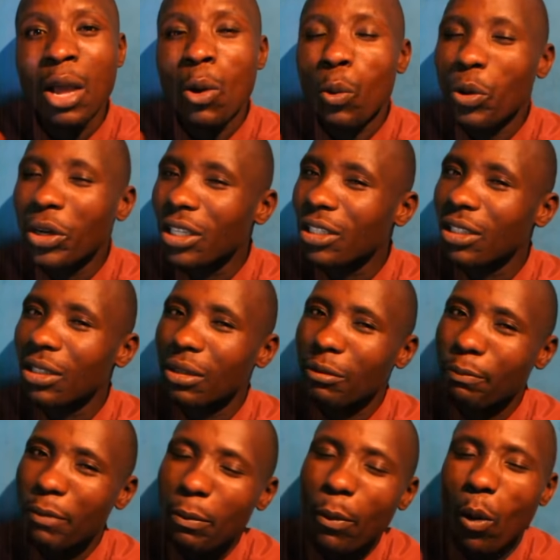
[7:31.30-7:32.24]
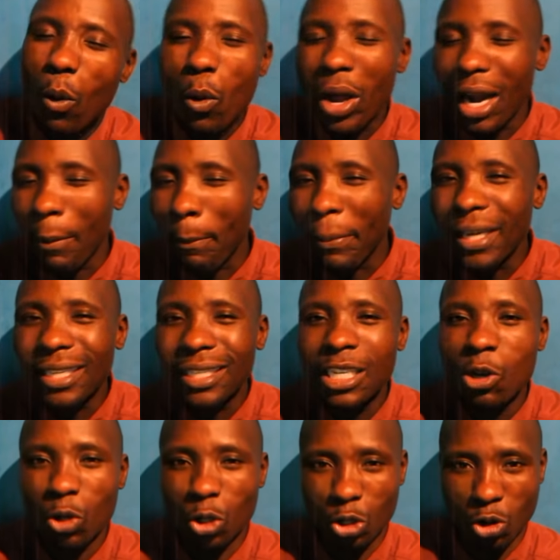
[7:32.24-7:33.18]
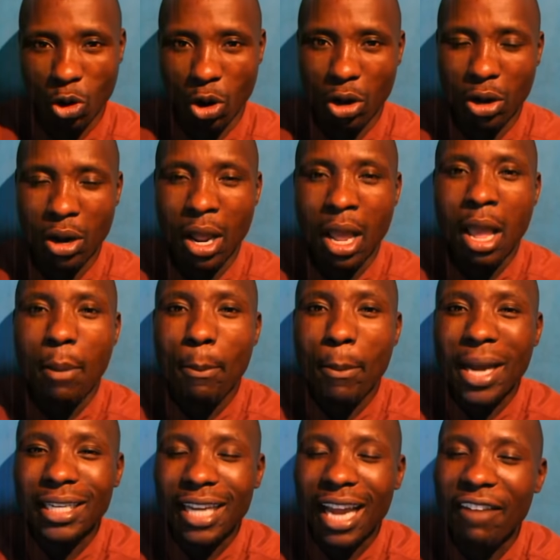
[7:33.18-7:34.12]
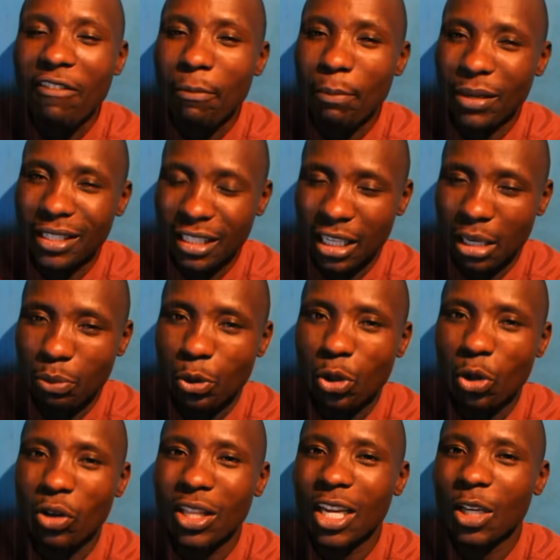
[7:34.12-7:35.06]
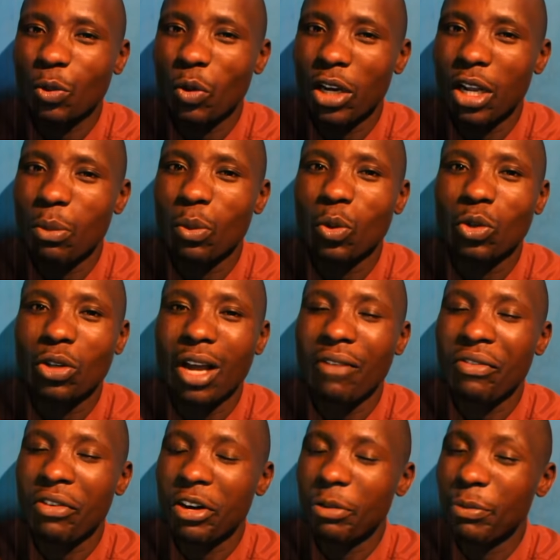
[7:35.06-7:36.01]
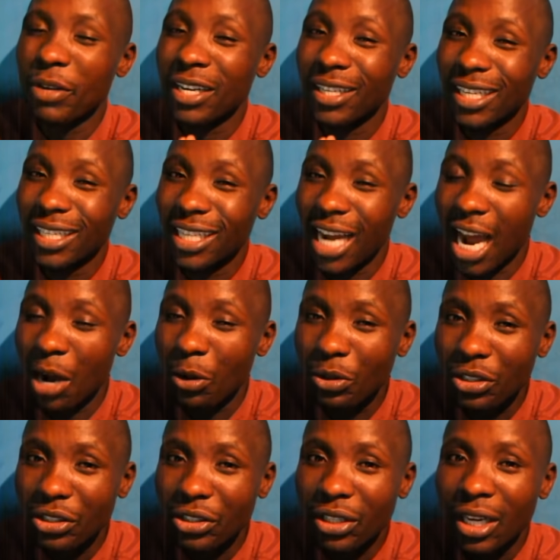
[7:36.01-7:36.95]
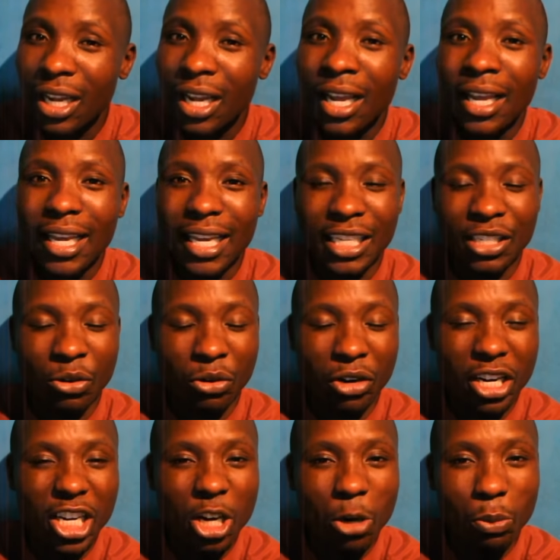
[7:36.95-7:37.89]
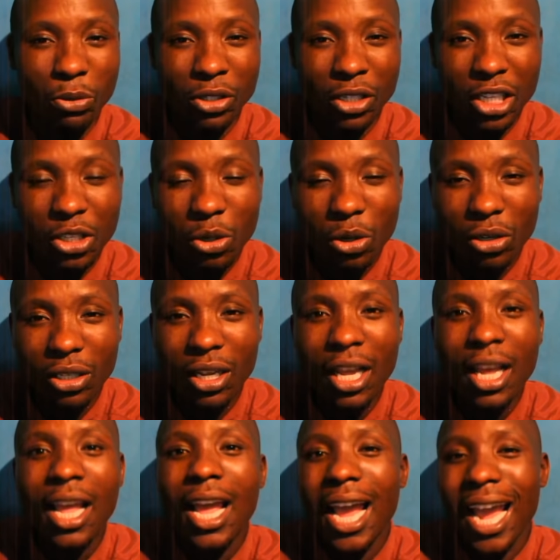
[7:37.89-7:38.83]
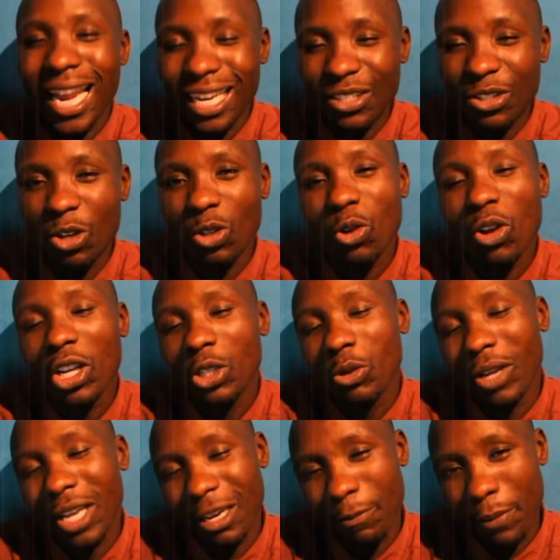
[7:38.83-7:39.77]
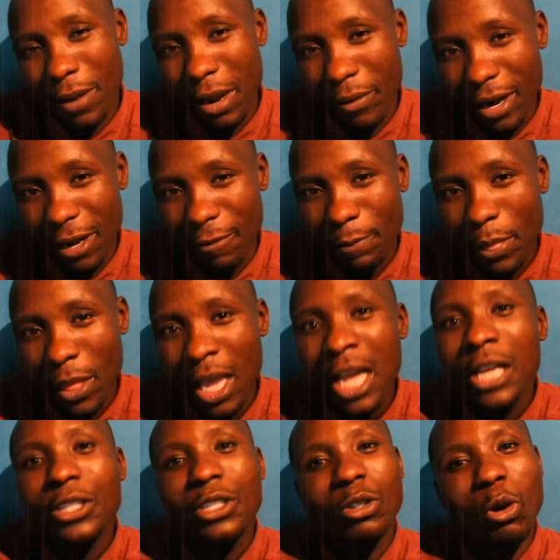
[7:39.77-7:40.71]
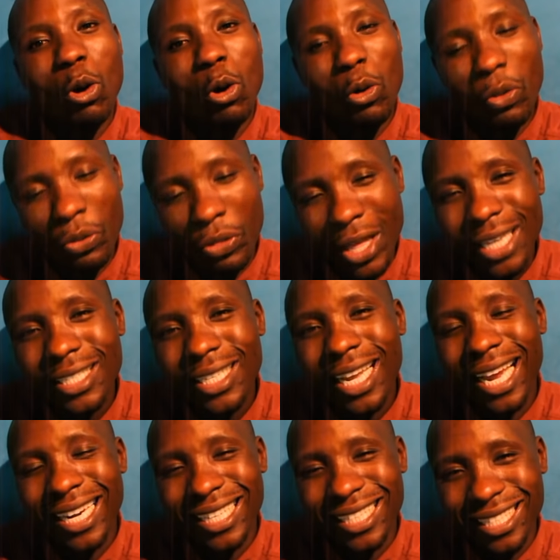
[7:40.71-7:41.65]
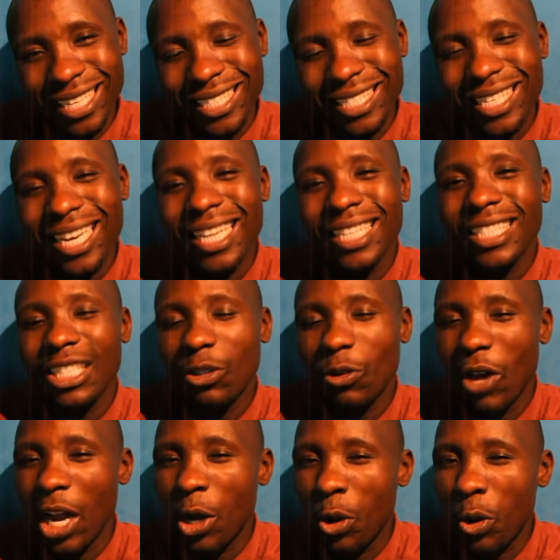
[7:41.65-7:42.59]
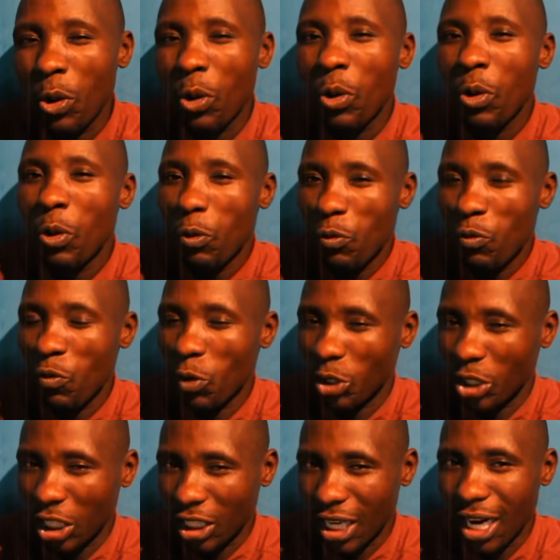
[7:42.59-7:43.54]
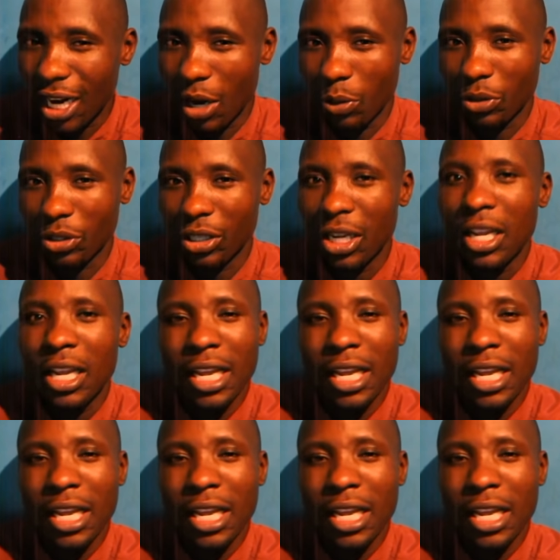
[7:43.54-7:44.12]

which people who are a bit neutral, might have a perception that William Ruto have already been rigged out, he's already in a position, and is not going to get power. So that can translate to a low voter turnout,